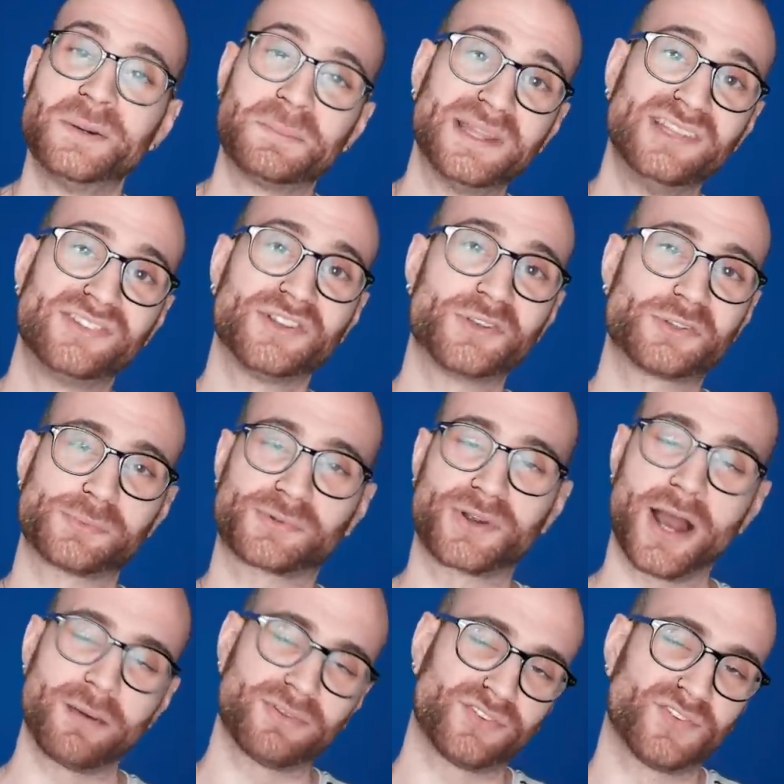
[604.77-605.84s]
Please do
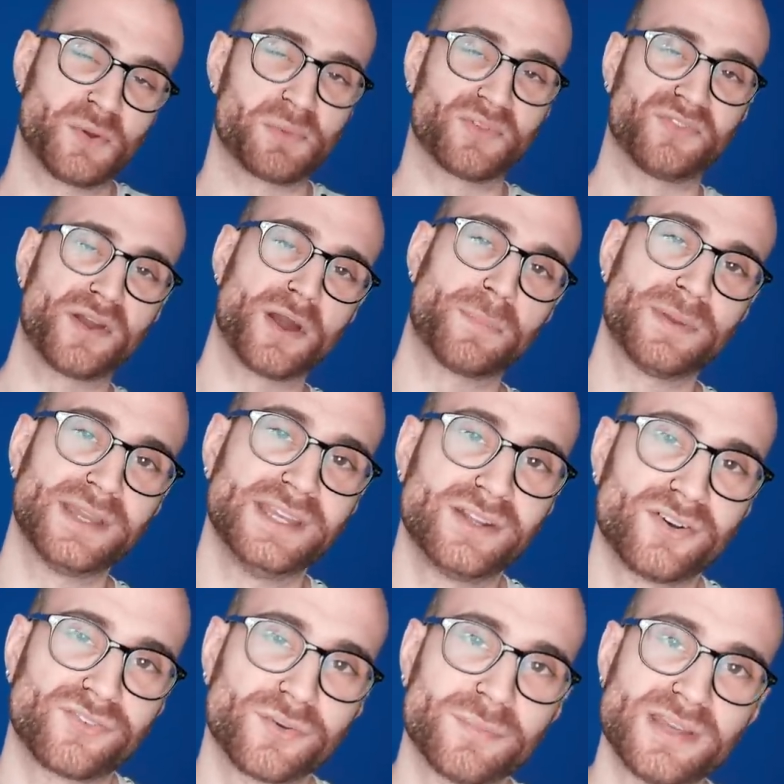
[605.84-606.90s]
subscribe to Football Therapy,
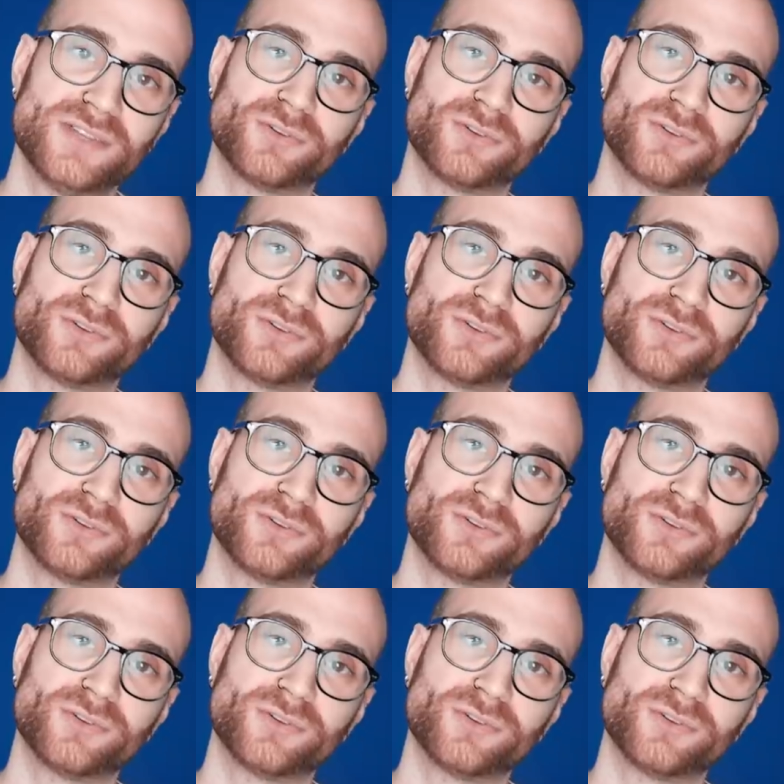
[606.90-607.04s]
Not For Me.